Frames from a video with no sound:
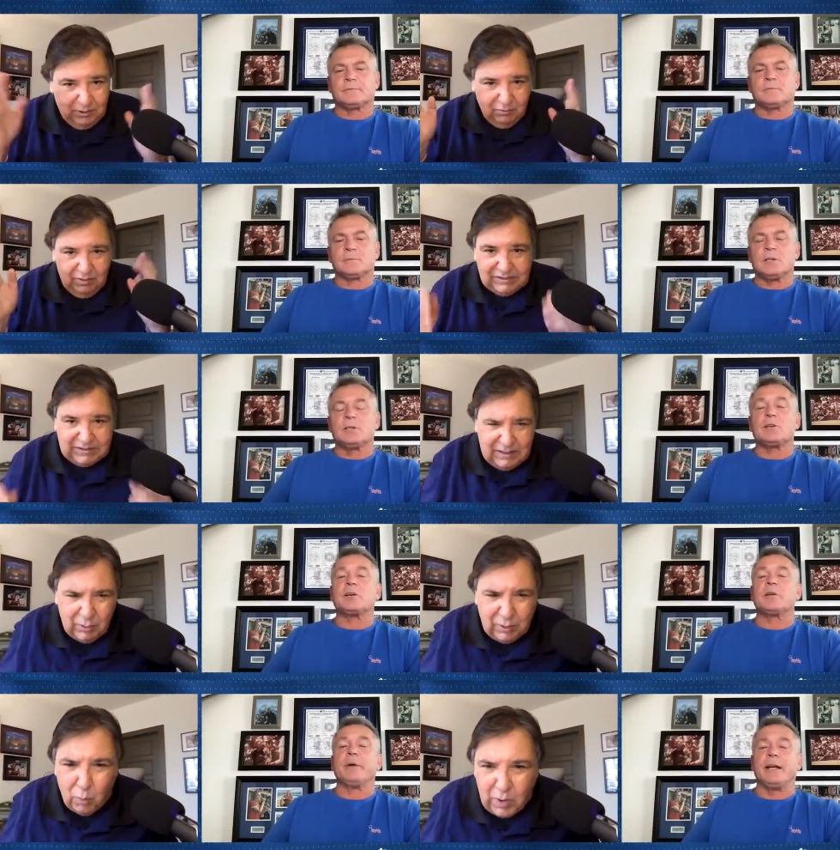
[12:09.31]
Speaker 1: great team! What
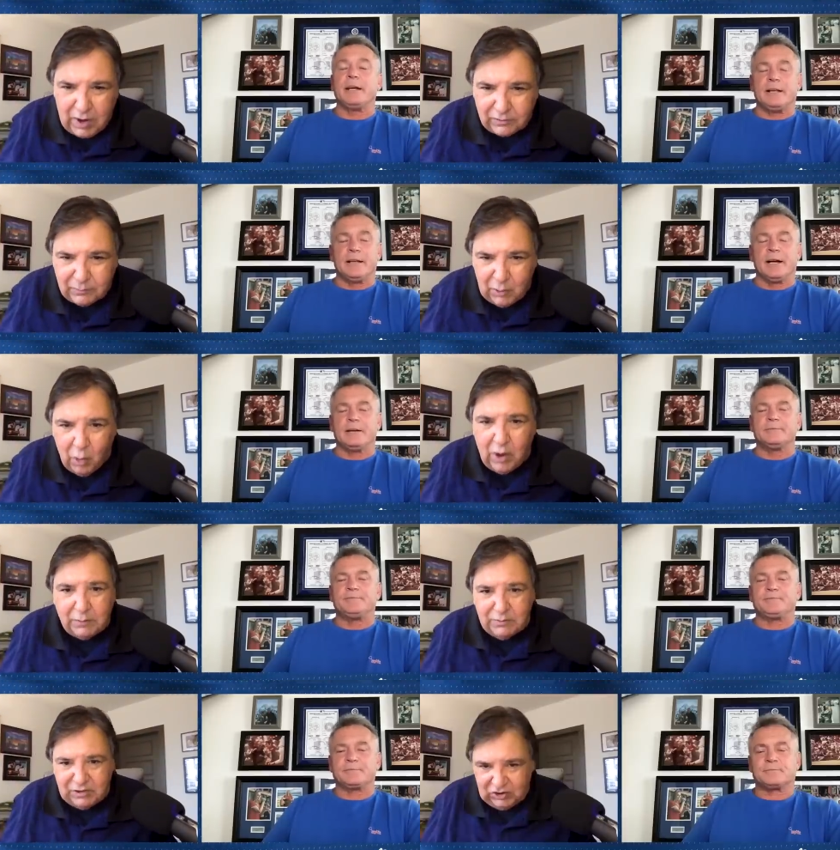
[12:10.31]
a well-oiled
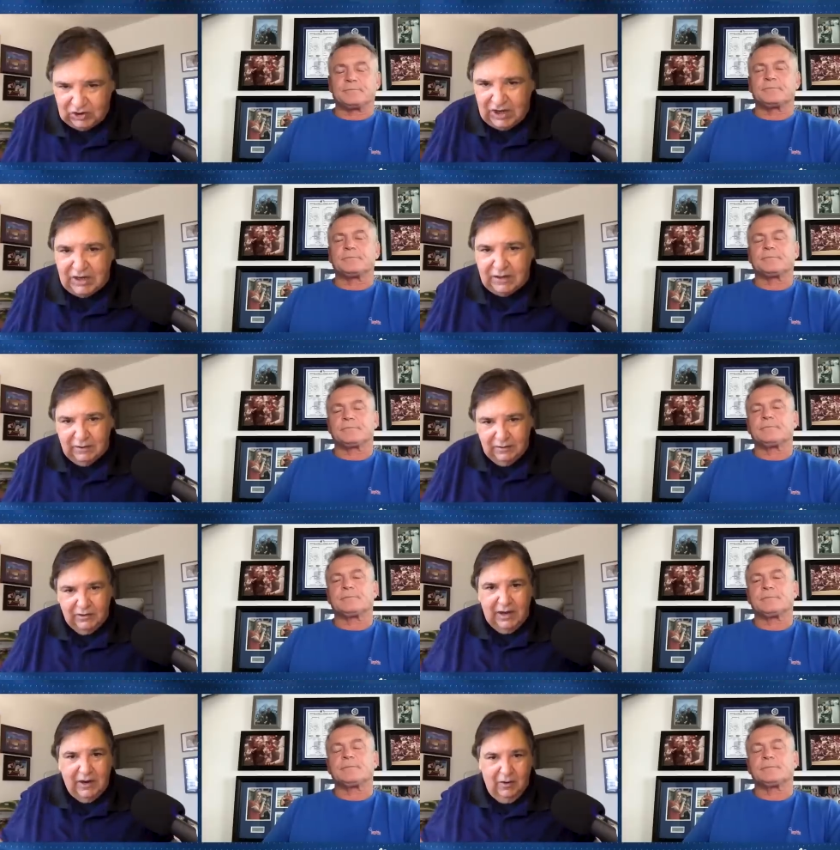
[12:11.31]
yep. machine
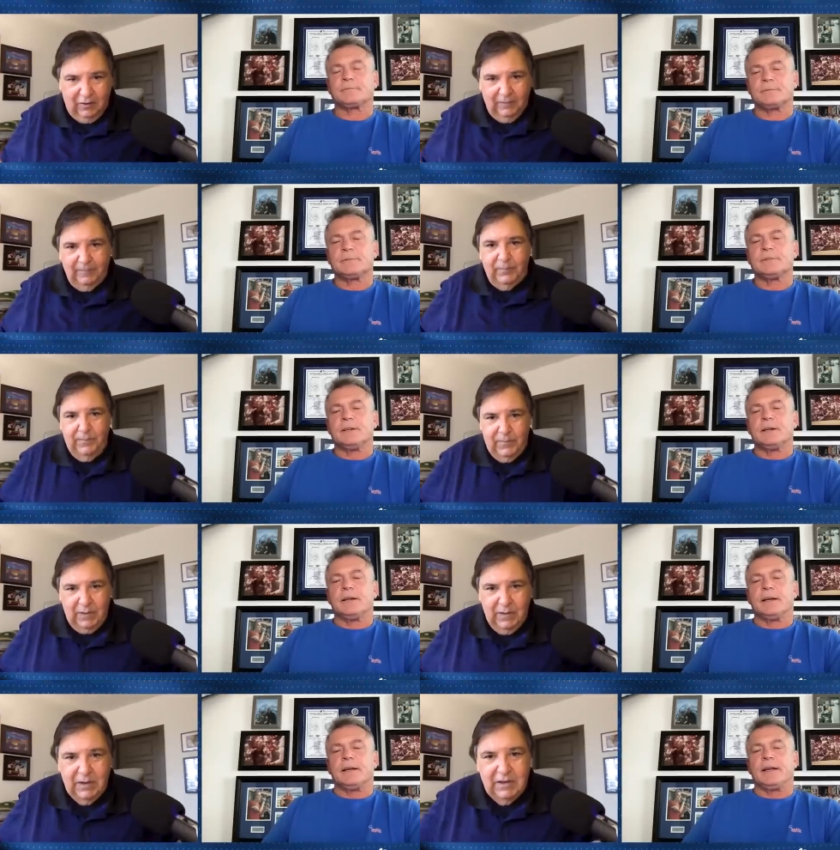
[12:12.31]
they are.
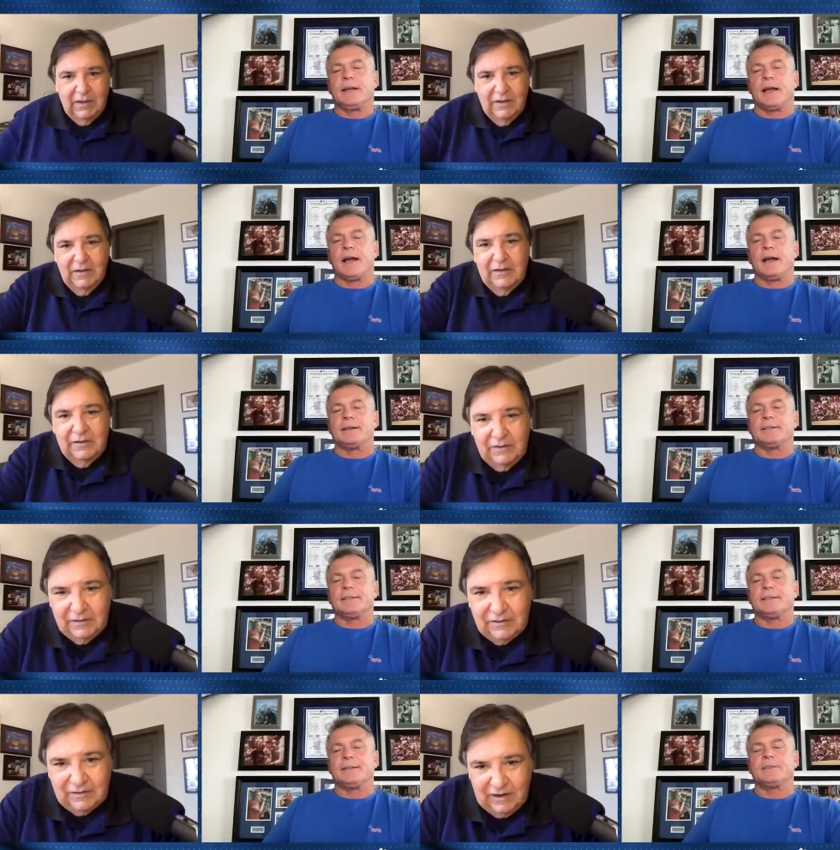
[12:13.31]
Yeah,
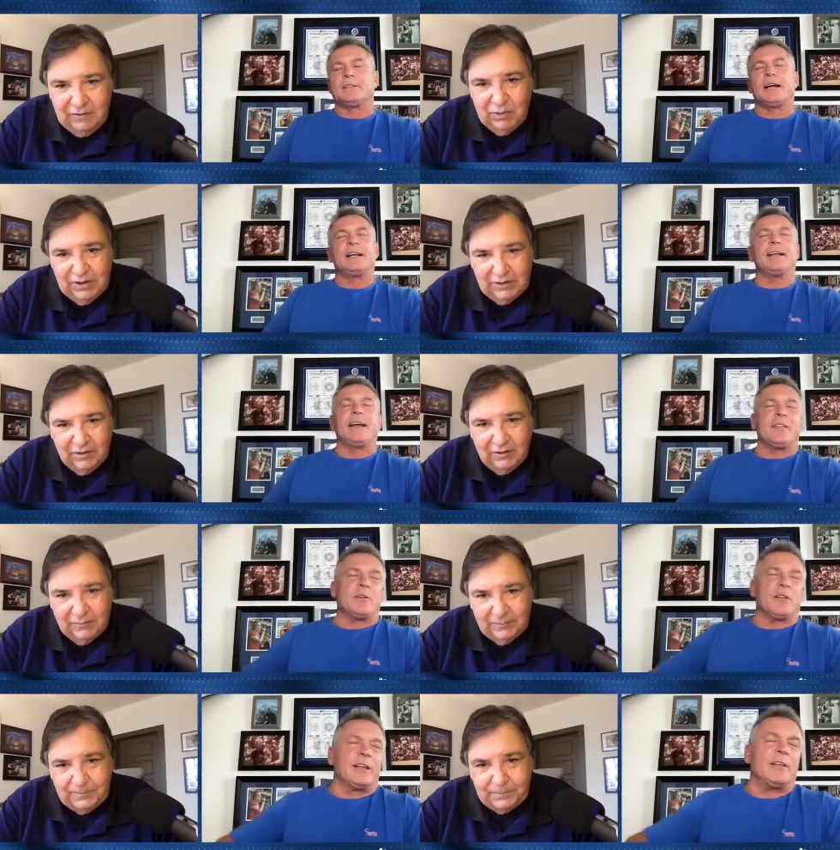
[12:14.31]
you know, Johnny,
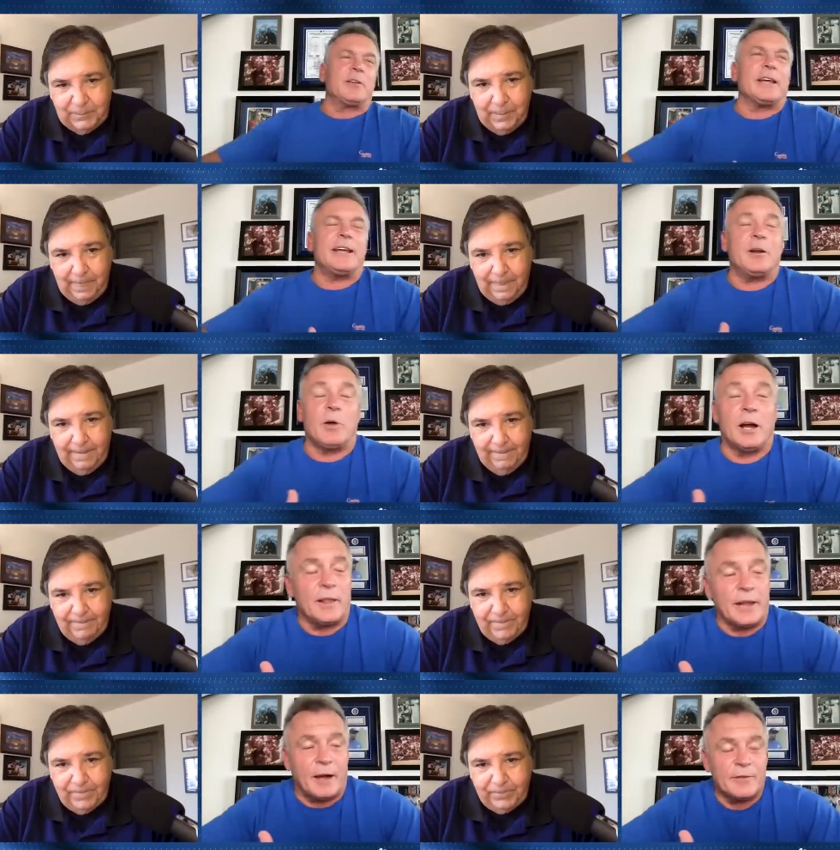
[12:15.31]
Speaker 2: they're, the, you know,
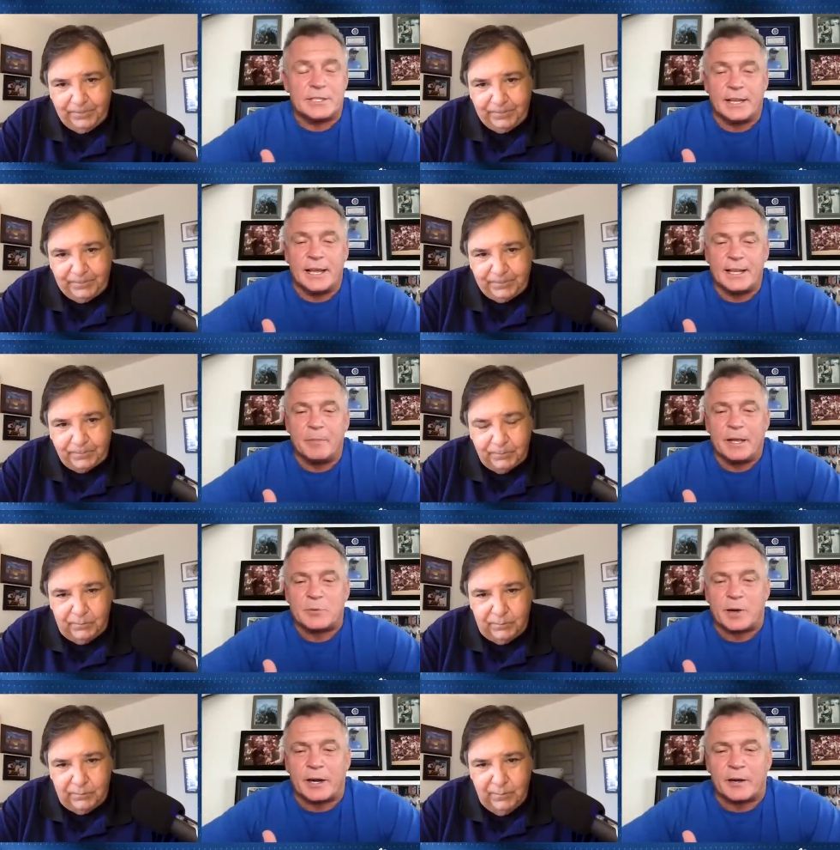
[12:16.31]
well, obviously they had the
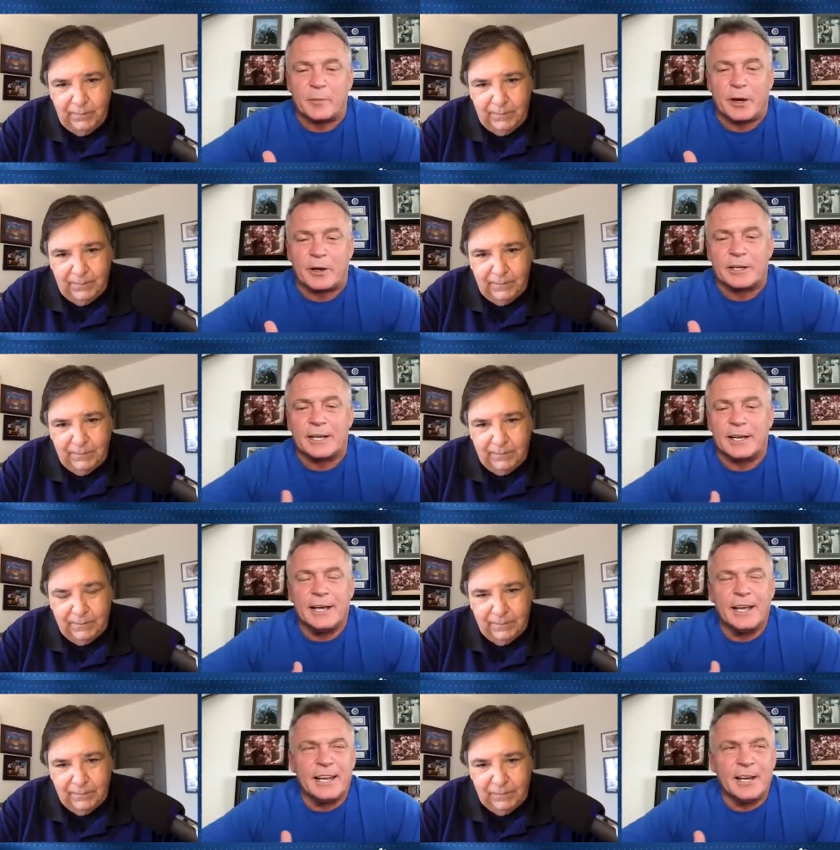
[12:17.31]
best record in American League.
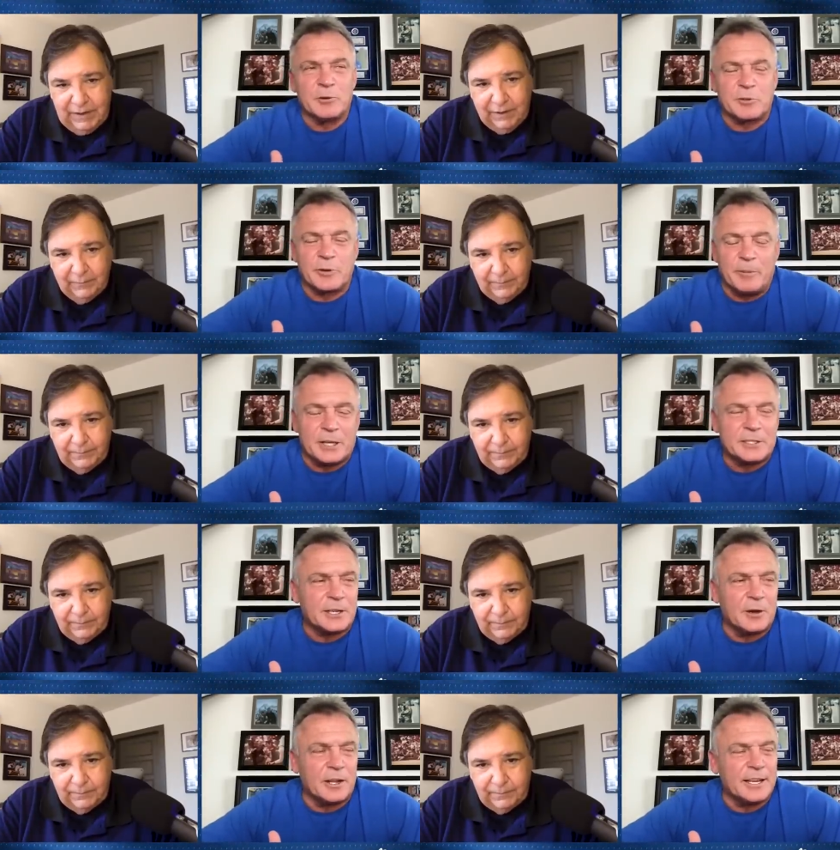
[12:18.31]
You know, it was three months
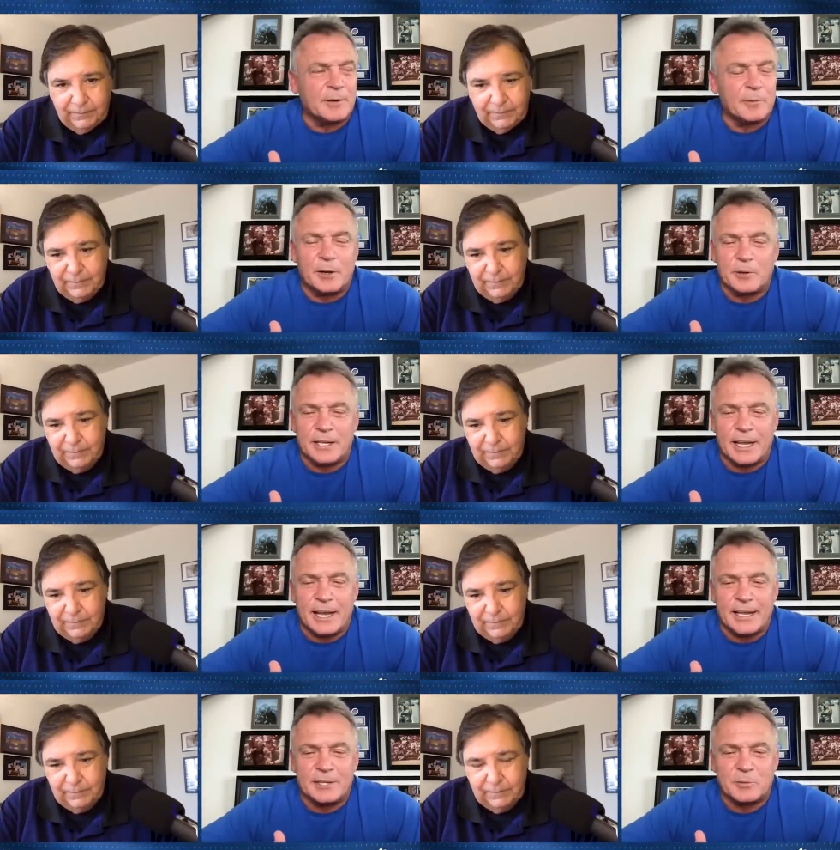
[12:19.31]
ago, I think, we know when the
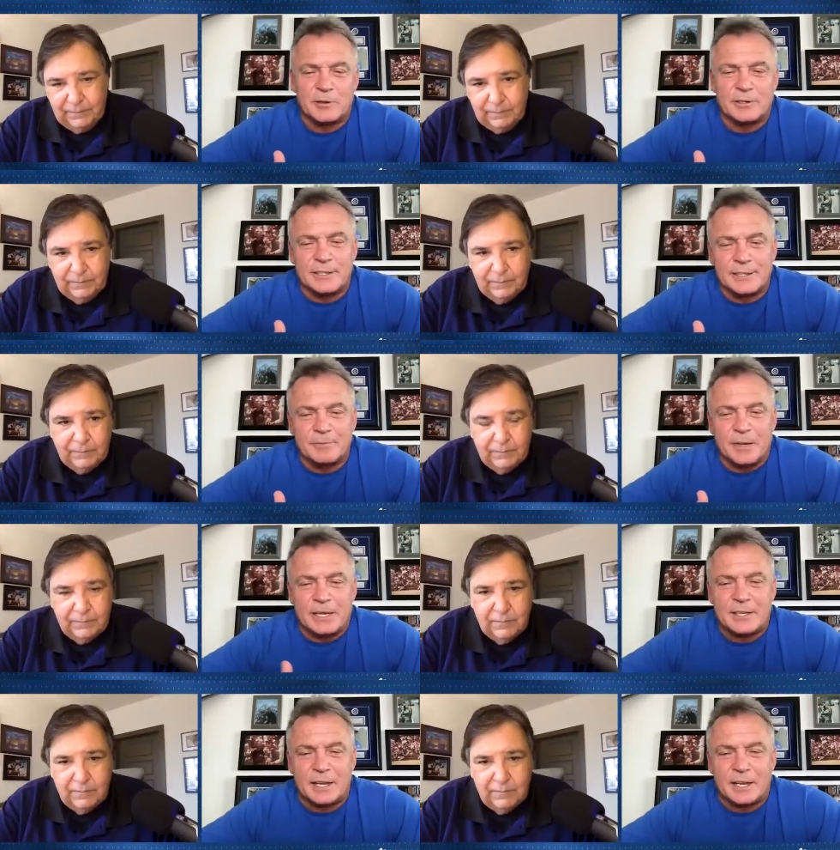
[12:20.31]
Yankees were being